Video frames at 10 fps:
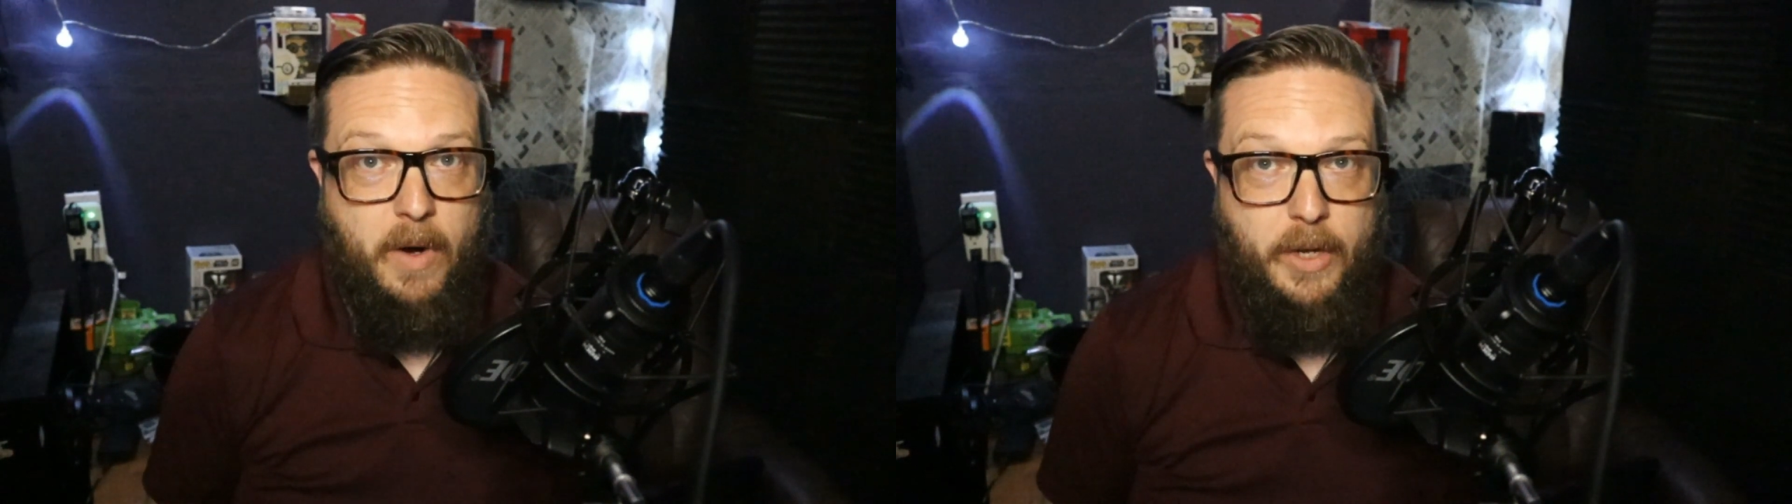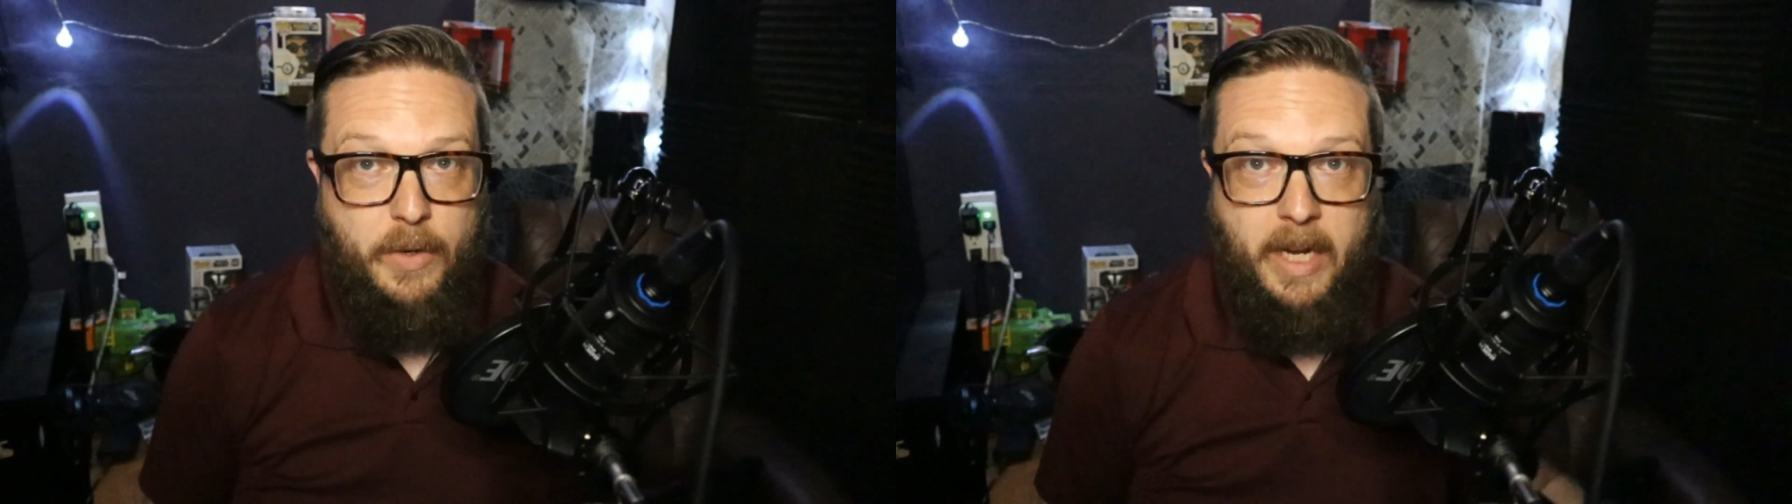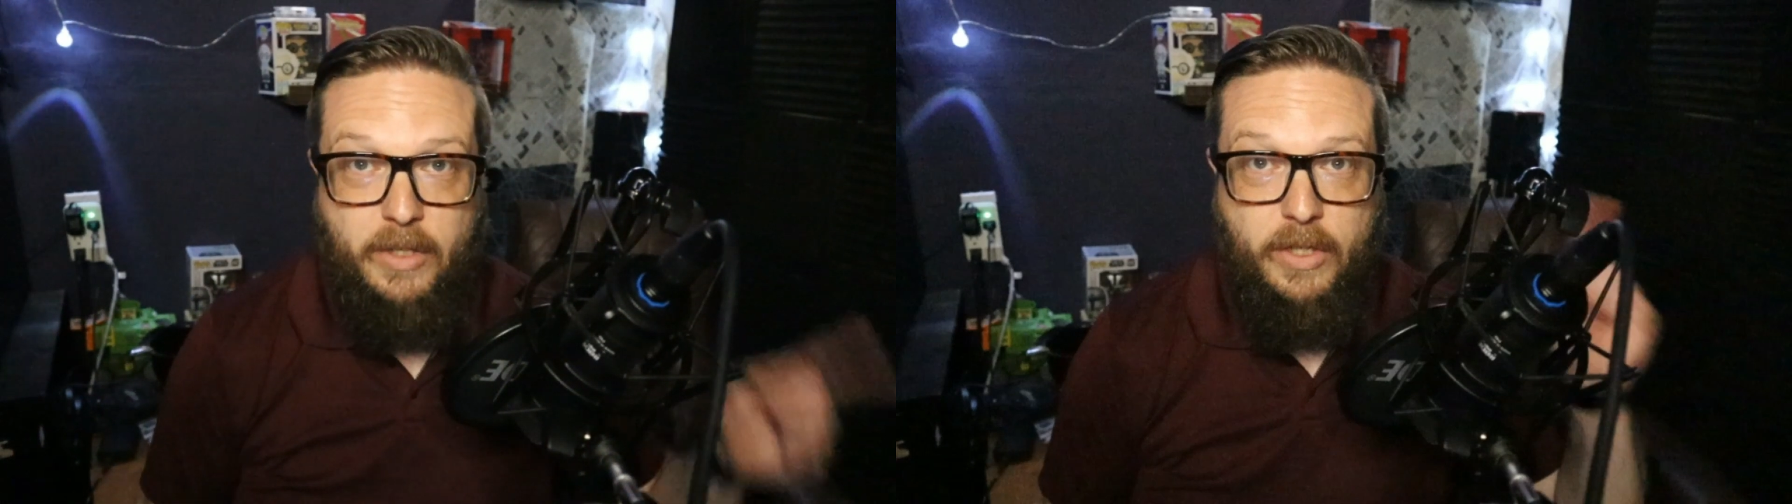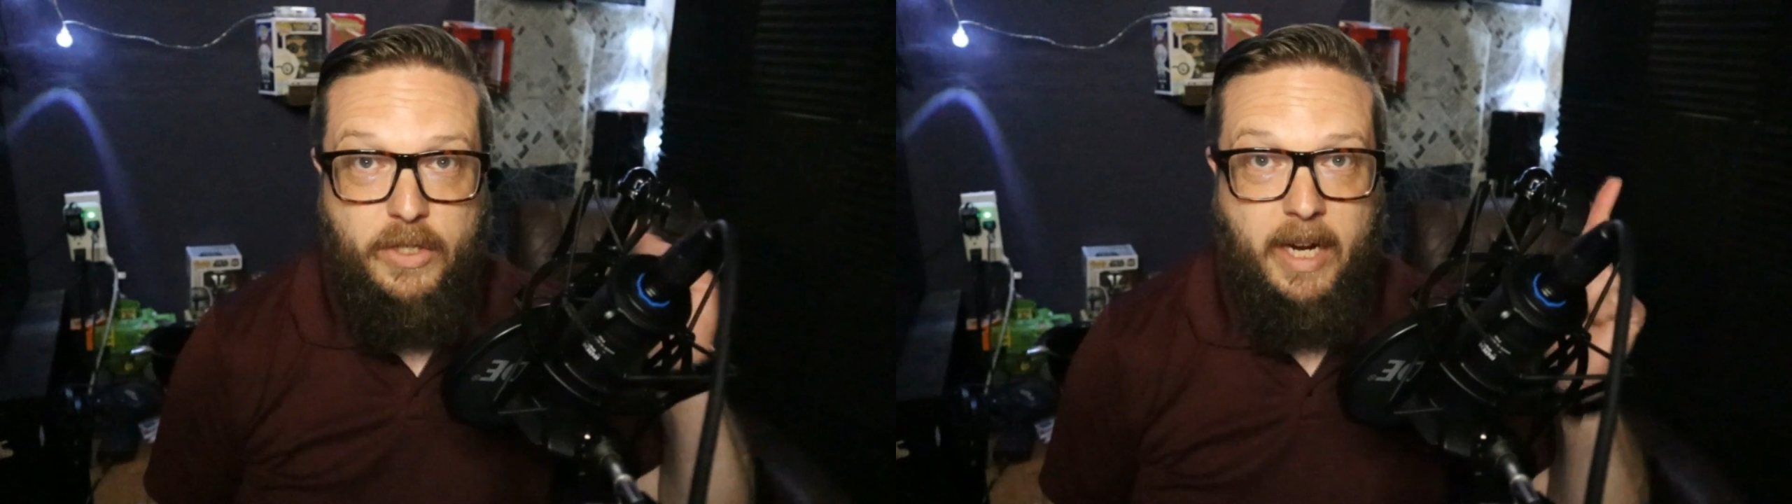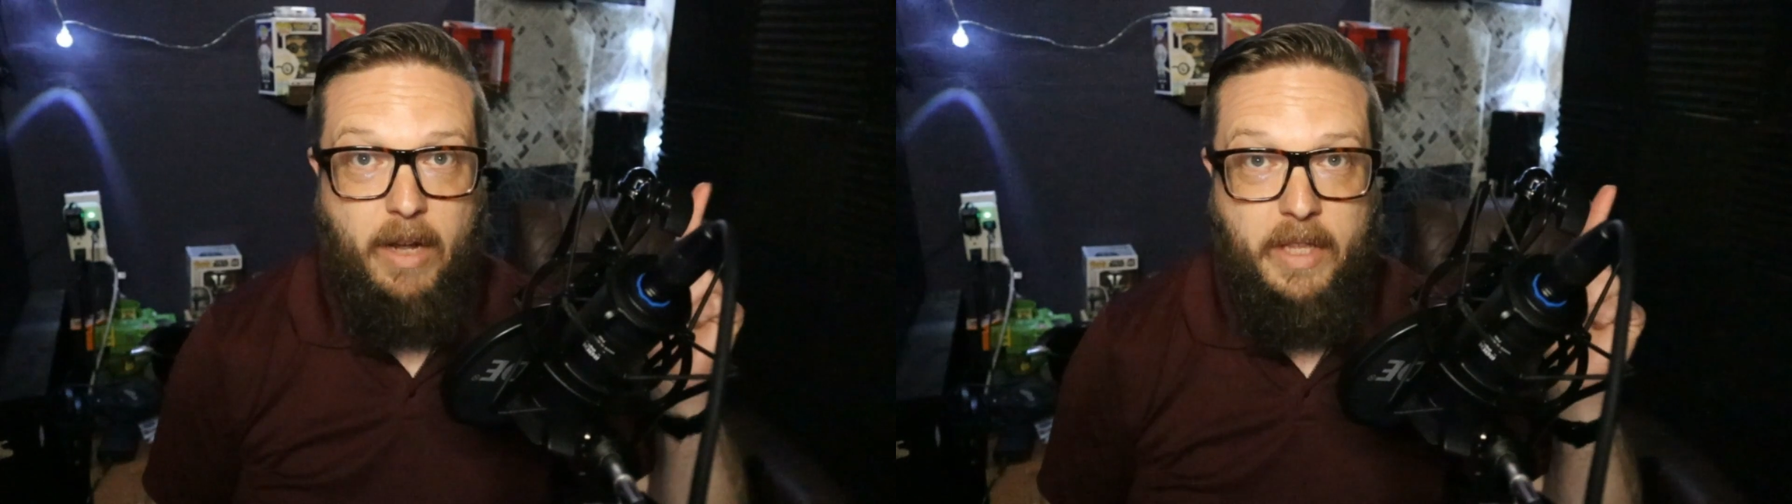you can actually
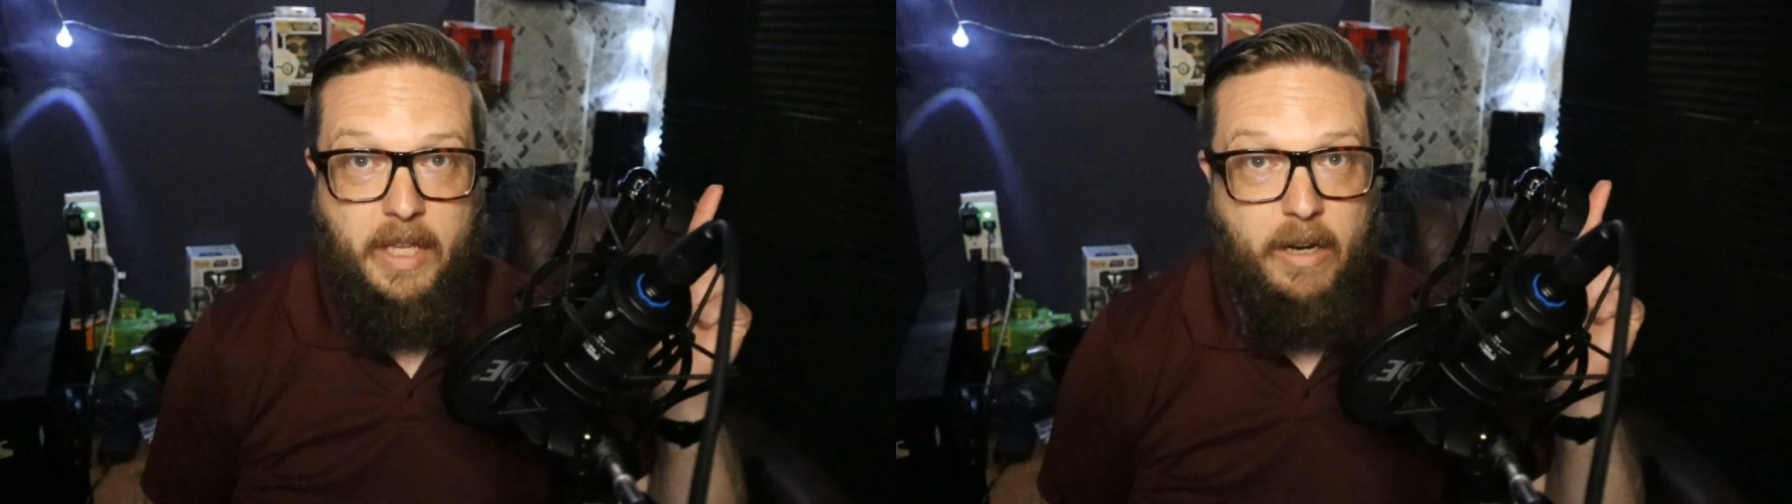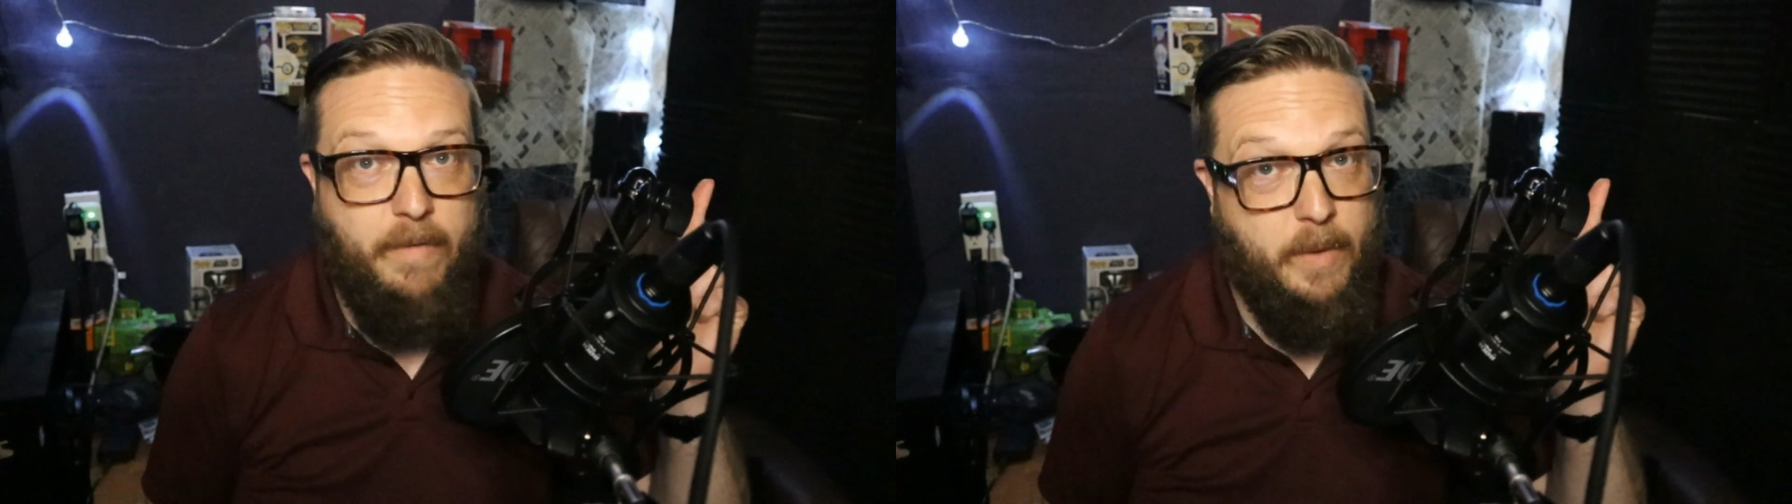check out the interview